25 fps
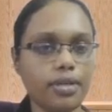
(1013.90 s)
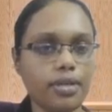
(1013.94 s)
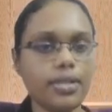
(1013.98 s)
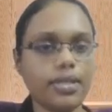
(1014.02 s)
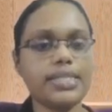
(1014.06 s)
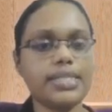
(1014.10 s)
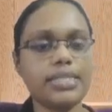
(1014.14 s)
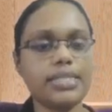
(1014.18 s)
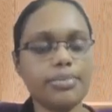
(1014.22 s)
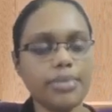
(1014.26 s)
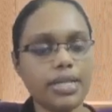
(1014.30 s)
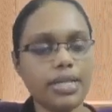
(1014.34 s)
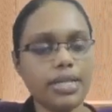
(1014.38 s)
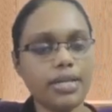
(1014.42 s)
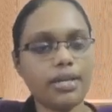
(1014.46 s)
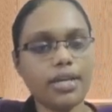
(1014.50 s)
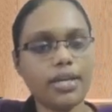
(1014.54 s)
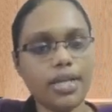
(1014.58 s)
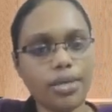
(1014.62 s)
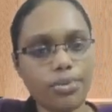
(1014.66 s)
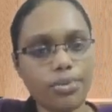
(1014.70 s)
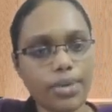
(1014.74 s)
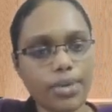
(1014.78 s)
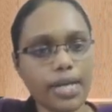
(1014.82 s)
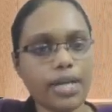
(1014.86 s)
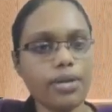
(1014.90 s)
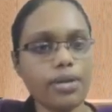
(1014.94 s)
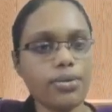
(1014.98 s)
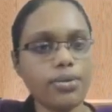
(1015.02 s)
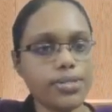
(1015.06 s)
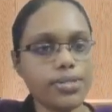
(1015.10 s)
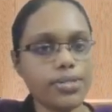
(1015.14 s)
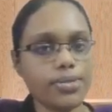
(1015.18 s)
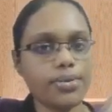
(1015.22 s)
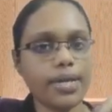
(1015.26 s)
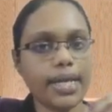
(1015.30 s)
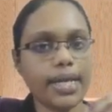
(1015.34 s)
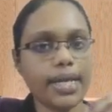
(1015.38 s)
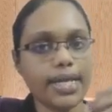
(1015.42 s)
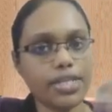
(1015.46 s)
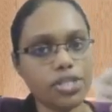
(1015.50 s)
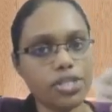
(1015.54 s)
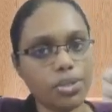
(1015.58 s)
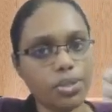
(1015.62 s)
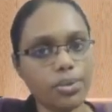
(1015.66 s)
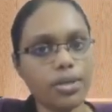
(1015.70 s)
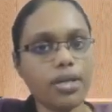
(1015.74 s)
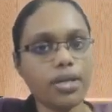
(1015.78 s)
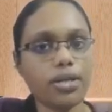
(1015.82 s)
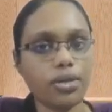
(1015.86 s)
Okay, similarly you can also
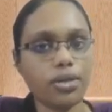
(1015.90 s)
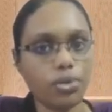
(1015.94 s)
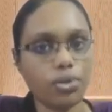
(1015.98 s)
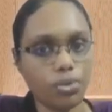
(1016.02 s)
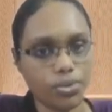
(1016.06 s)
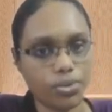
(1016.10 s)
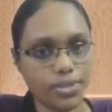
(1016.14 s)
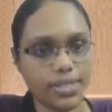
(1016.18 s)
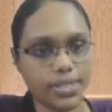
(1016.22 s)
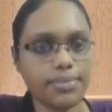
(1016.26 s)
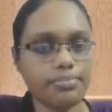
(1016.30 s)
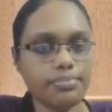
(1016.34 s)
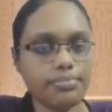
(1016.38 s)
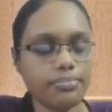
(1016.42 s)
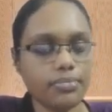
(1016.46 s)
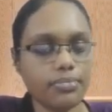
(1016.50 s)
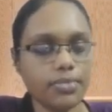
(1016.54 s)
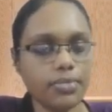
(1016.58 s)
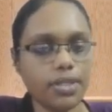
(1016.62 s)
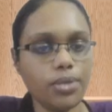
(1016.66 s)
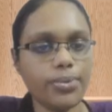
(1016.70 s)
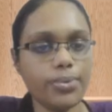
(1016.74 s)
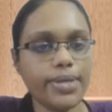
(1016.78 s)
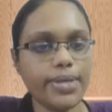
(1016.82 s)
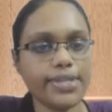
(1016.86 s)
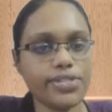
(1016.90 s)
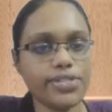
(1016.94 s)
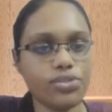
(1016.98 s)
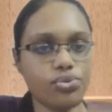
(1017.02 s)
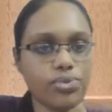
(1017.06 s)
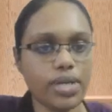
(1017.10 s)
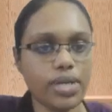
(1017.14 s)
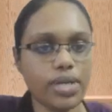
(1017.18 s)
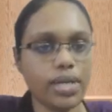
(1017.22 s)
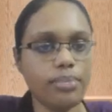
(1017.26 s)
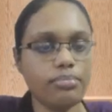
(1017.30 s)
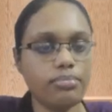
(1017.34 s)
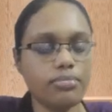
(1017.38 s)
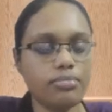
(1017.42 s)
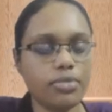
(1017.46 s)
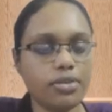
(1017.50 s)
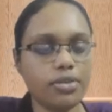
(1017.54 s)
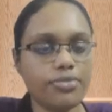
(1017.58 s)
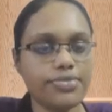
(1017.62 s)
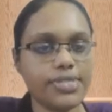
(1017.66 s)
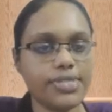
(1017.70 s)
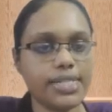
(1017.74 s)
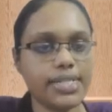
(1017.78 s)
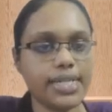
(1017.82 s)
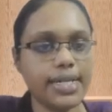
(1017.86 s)
write your course, your stream
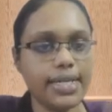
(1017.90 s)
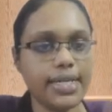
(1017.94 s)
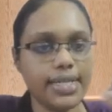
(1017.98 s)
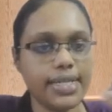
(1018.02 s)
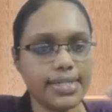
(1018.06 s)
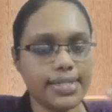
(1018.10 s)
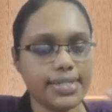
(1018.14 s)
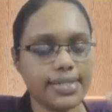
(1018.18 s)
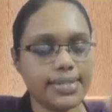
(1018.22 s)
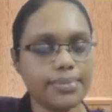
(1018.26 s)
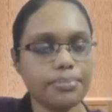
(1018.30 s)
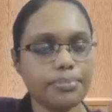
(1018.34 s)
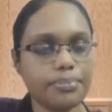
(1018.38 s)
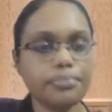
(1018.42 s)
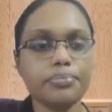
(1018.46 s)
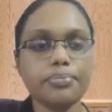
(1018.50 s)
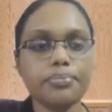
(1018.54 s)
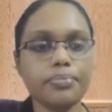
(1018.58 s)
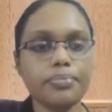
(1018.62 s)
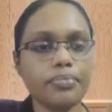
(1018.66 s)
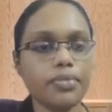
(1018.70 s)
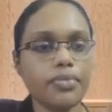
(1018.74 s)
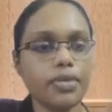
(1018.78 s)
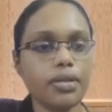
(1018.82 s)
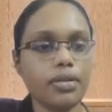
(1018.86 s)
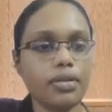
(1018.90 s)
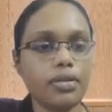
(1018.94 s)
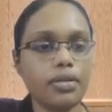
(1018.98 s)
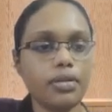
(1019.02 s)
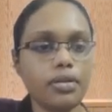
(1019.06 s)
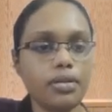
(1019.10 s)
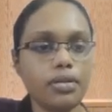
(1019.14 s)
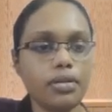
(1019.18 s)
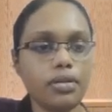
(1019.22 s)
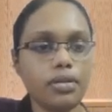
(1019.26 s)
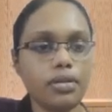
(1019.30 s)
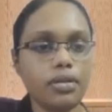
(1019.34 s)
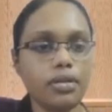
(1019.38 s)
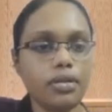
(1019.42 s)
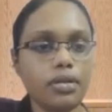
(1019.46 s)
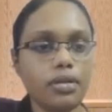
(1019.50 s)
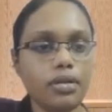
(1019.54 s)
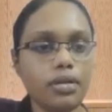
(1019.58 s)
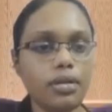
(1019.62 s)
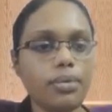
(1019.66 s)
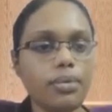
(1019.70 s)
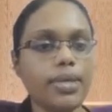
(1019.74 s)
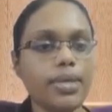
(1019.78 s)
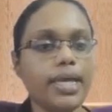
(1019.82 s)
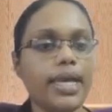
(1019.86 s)
of studies.
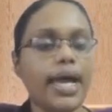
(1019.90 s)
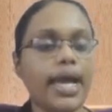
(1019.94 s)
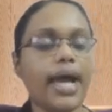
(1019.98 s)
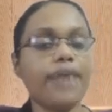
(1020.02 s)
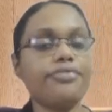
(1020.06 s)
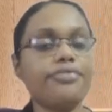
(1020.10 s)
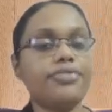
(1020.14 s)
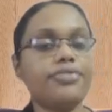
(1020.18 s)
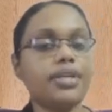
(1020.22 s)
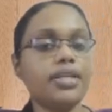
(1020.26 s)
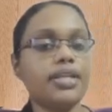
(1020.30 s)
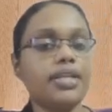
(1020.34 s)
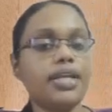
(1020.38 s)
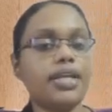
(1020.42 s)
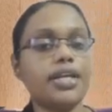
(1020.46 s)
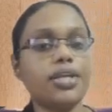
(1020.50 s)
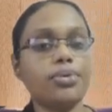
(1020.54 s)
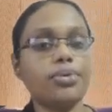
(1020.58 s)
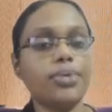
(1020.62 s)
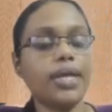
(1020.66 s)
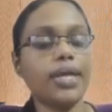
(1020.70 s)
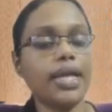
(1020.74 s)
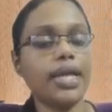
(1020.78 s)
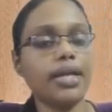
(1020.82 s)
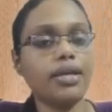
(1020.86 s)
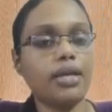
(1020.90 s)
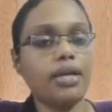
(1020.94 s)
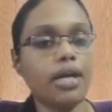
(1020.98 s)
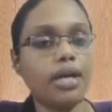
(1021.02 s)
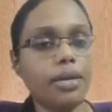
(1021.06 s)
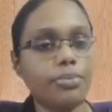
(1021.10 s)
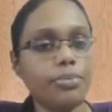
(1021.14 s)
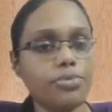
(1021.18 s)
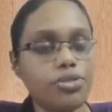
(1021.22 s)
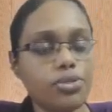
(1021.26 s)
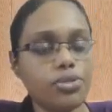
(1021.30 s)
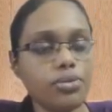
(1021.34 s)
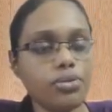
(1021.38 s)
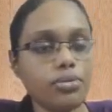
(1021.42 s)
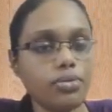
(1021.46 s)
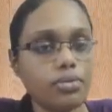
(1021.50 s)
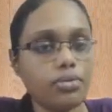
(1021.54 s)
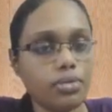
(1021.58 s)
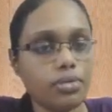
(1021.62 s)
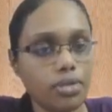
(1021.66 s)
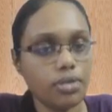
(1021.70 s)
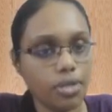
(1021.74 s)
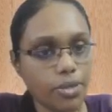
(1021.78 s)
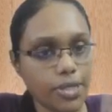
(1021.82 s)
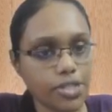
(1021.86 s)
Okay, after that you can come to
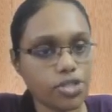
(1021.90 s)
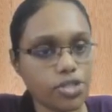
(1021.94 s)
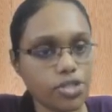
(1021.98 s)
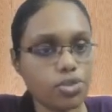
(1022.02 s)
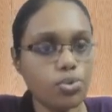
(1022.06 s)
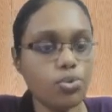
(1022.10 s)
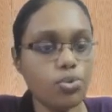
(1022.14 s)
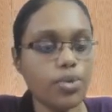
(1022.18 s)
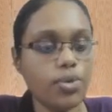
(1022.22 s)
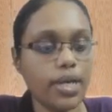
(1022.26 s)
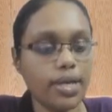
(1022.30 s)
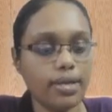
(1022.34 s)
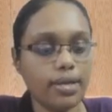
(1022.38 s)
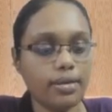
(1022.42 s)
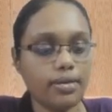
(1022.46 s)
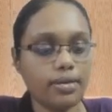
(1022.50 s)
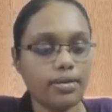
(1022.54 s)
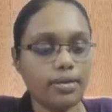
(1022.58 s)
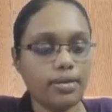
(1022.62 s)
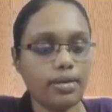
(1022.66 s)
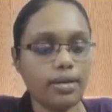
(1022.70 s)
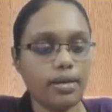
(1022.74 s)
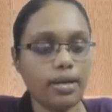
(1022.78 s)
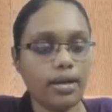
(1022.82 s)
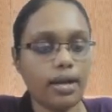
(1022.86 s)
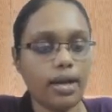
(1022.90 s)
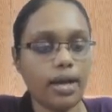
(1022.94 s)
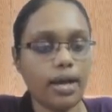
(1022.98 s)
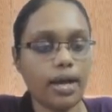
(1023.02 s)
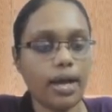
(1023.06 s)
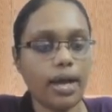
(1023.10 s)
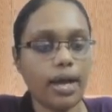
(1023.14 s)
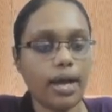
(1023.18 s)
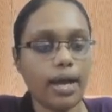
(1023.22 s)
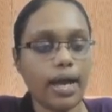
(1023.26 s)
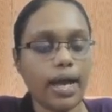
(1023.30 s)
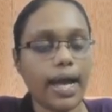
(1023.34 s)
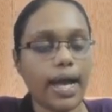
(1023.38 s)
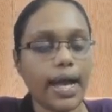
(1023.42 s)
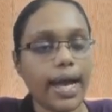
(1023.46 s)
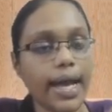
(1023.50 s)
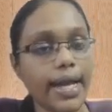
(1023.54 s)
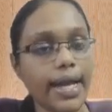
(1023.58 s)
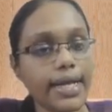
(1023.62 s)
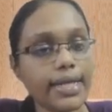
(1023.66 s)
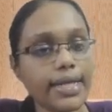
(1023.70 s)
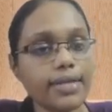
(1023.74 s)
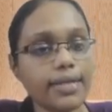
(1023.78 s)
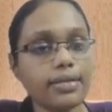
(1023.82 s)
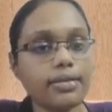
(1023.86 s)
your schooling,
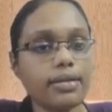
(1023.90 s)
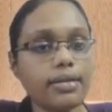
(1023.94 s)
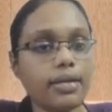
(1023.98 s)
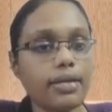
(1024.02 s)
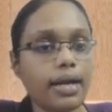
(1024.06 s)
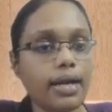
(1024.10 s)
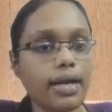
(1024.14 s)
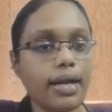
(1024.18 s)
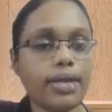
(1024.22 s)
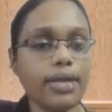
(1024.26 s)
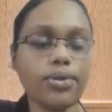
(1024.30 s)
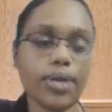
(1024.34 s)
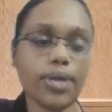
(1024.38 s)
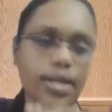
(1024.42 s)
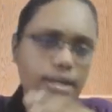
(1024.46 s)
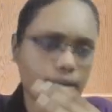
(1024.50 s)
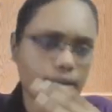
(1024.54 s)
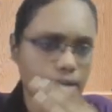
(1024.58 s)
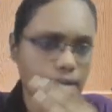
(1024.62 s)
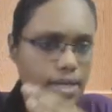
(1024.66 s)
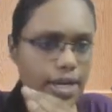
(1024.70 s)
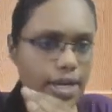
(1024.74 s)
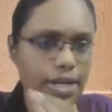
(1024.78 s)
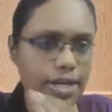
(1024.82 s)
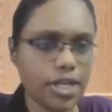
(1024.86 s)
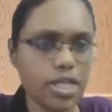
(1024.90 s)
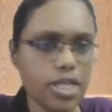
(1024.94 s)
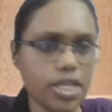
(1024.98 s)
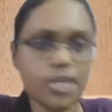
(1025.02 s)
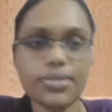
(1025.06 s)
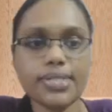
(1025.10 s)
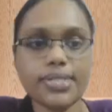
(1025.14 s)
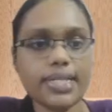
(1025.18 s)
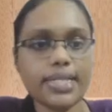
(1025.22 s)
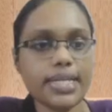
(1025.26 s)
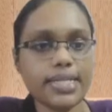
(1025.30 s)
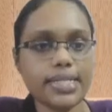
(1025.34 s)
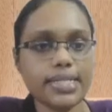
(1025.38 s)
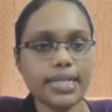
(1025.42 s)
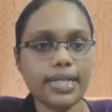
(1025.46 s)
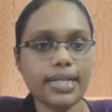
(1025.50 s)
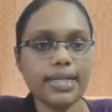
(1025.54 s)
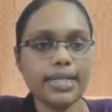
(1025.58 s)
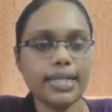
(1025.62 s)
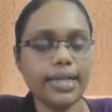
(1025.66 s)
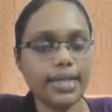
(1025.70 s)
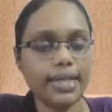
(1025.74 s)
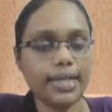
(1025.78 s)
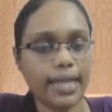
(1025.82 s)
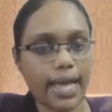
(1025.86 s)
and you can continuously
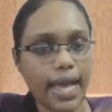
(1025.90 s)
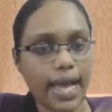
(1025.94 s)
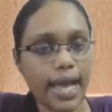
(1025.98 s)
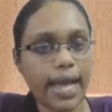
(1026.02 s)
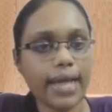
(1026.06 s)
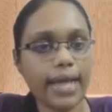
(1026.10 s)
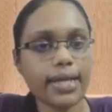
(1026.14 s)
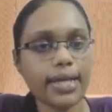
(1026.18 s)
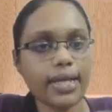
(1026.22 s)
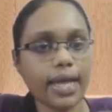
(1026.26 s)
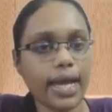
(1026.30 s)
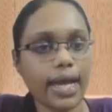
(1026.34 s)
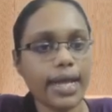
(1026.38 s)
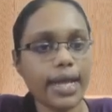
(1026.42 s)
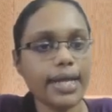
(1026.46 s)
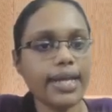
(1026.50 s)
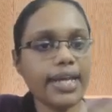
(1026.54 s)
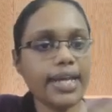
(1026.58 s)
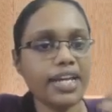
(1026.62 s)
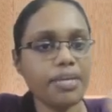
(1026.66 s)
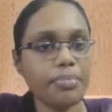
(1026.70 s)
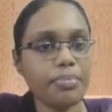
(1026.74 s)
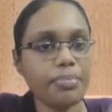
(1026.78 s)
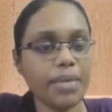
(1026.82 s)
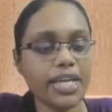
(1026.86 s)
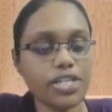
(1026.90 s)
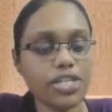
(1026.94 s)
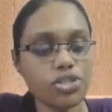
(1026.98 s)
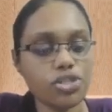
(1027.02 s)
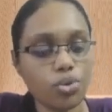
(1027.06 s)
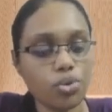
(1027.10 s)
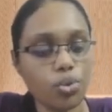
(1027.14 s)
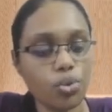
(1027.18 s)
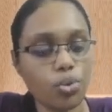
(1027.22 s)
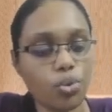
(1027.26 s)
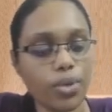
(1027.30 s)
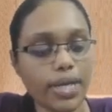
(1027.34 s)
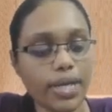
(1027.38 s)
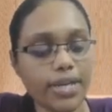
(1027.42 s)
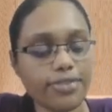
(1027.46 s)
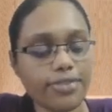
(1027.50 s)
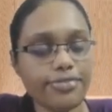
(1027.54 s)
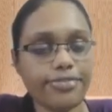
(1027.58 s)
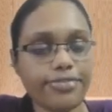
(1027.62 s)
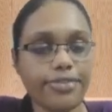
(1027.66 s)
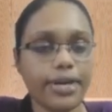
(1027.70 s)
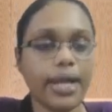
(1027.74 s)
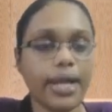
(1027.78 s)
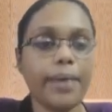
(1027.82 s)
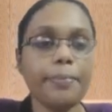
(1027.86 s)
tell that, and I did my
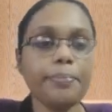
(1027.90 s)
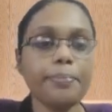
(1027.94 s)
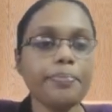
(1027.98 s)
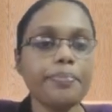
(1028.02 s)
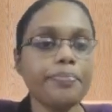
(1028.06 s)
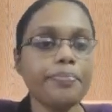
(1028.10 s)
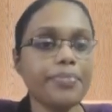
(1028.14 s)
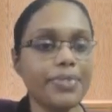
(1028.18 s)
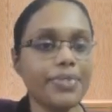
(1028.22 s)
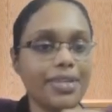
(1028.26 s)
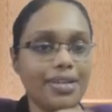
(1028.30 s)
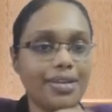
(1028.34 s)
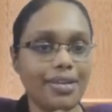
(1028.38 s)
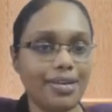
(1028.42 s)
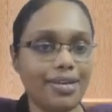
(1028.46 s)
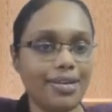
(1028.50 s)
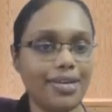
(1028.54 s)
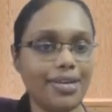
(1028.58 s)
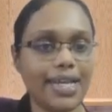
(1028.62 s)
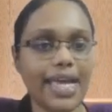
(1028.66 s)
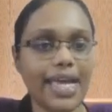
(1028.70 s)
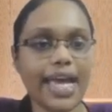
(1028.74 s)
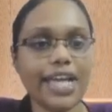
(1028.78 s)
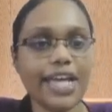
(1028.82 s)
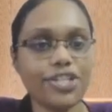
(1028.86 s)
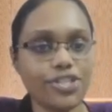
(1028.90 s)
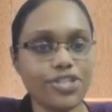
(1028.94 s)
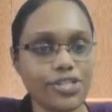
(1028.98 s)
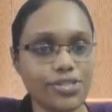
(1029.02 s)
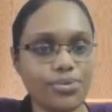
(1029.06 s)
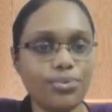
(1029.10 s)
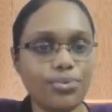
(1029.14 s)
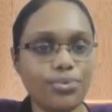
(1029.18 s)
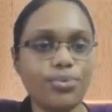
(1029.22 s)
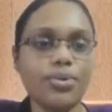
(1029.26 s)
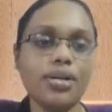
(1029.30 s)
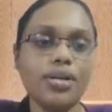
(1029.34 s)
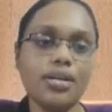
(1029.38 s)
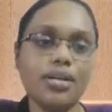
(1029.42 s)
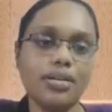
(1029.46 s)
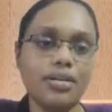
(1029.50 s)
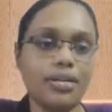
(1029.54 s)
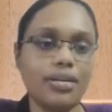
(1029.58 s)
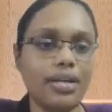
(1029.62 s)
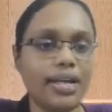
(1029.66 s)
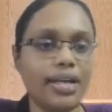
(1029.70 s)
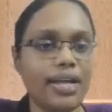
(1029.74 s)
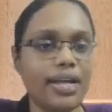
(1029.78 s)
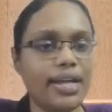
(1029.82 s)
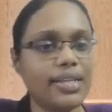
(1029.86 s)
schooling from a dash school
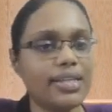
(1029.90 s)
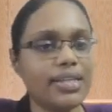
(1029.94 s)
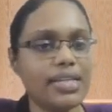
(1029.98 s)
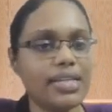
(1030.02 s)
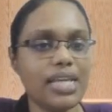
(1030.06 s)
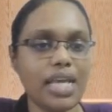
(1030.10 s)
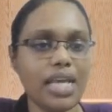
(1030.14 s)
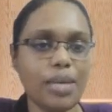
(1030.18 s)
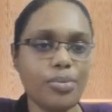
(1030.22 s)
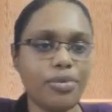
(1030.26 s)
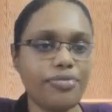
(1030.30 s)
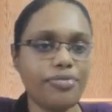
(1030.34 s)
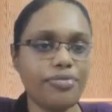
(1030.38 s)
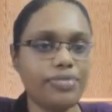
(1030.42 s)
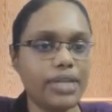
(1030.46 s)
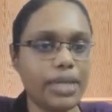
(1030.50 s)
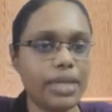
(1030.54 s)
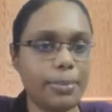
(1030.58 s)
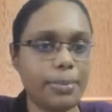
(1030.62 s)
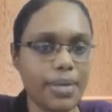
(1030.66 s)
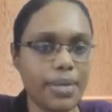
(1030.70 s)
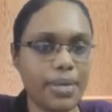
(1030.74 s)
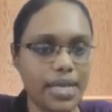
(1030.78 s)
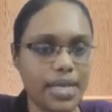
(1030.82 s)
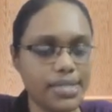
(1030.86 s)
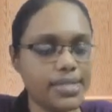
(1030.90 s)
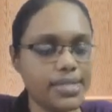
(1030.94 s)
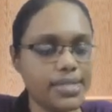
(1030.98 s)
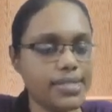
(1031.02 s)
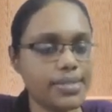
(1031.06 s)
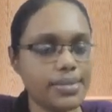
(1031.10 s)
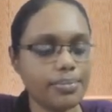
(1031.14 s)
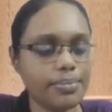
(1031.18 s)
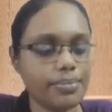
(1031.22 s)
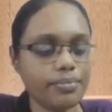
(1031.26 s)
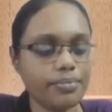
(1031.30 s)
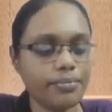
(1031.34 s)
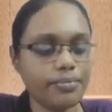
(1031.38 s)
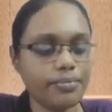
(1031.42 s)
and the name of that place.